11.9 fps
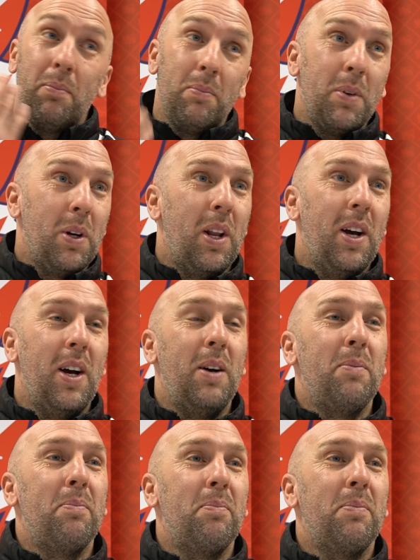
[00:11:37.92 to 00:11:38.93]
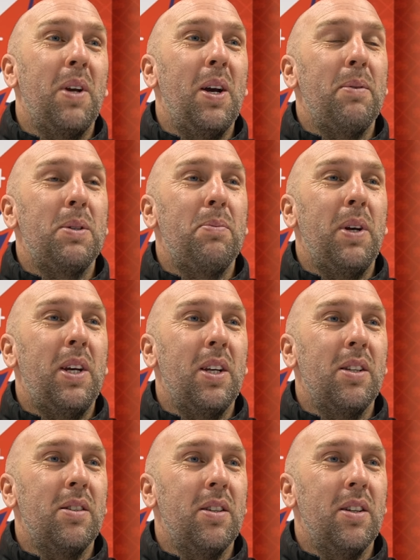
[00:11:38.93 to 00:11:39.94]
We'll yeah, be
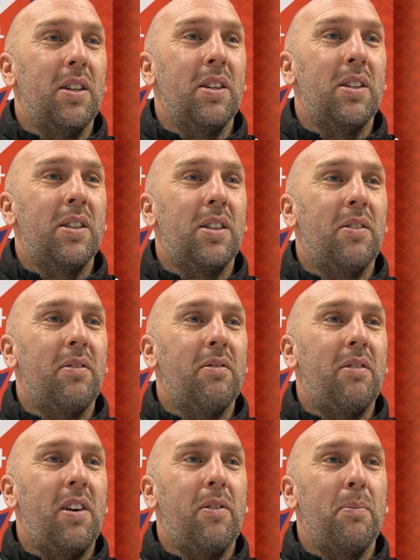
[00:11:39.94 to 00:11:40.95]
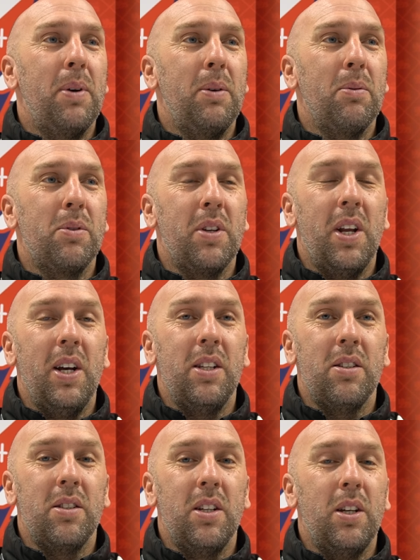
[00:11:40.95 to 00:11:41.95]
speaking to the relevant people today
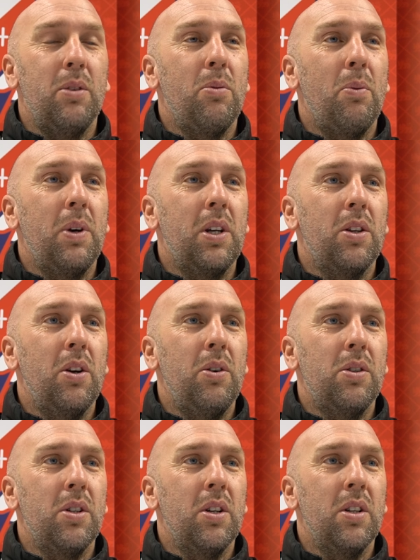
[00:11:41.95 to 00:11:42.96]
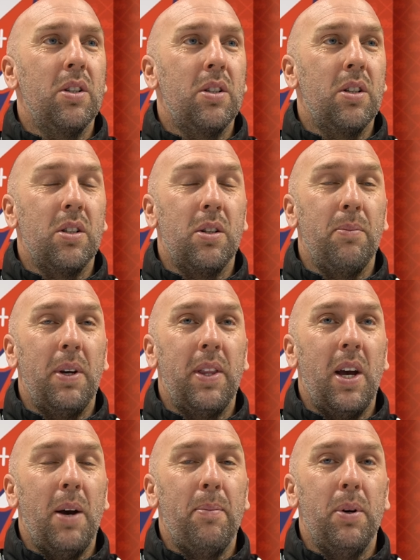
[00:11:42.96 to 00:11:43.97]
to see what we can do to make
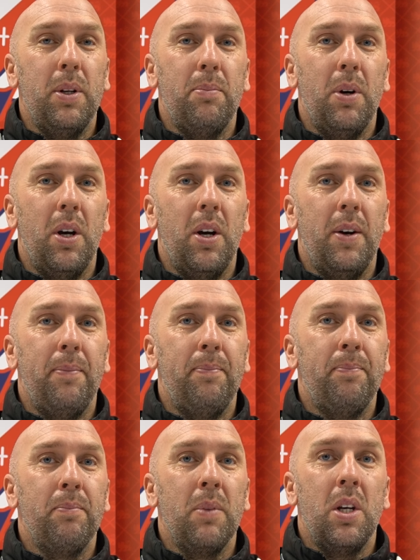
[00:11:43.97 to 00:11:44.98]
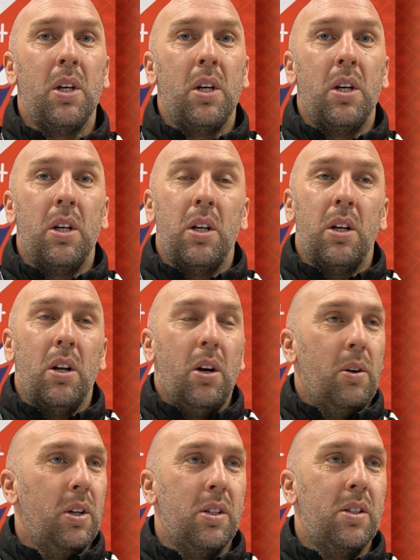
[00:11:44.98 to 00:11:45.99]
that happen. But you
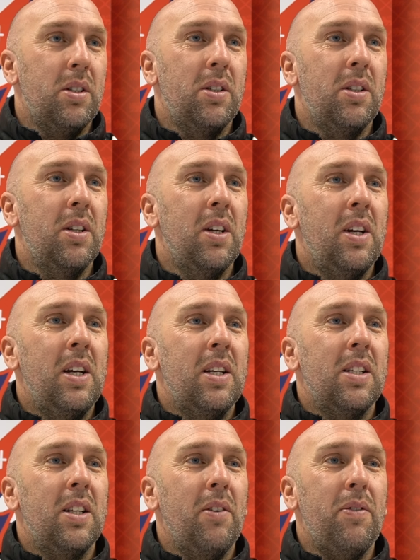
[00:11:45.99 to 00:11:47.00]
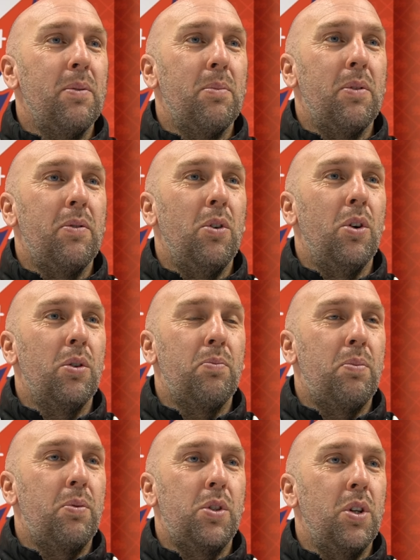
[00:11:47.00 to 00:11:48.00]
know, it's nothing before
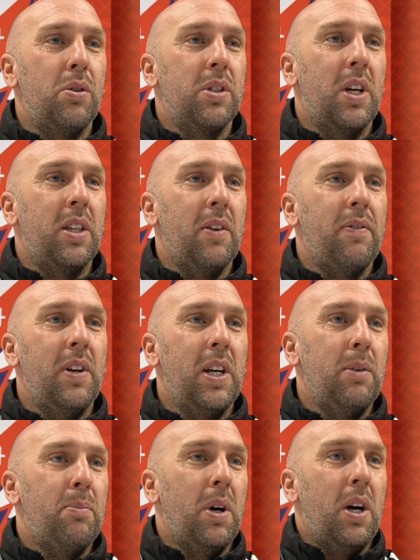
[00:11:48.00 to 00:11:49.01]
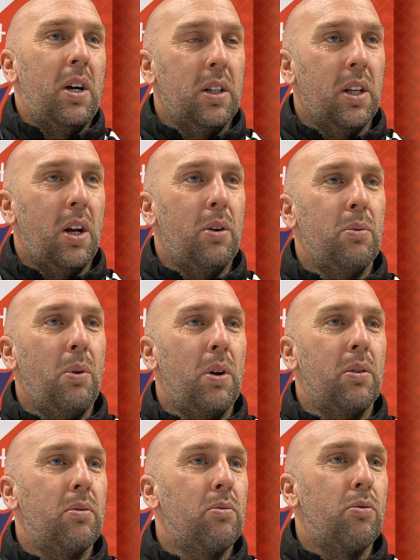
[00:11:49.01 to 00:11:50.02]
Tuesday, definitely. But you know,
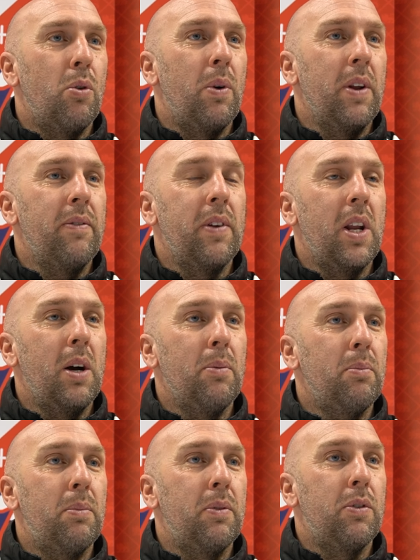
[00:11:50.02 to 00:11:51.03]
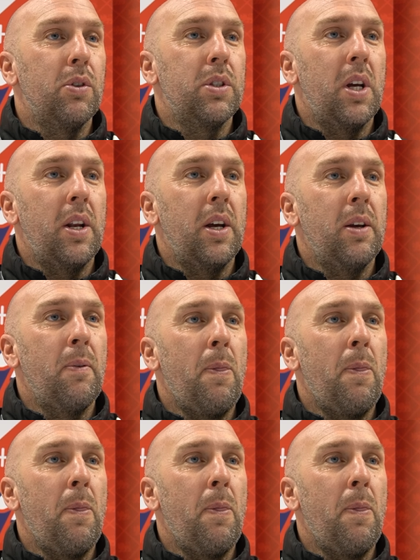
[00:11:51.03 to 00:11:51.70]
won't rule anything out before Saturday.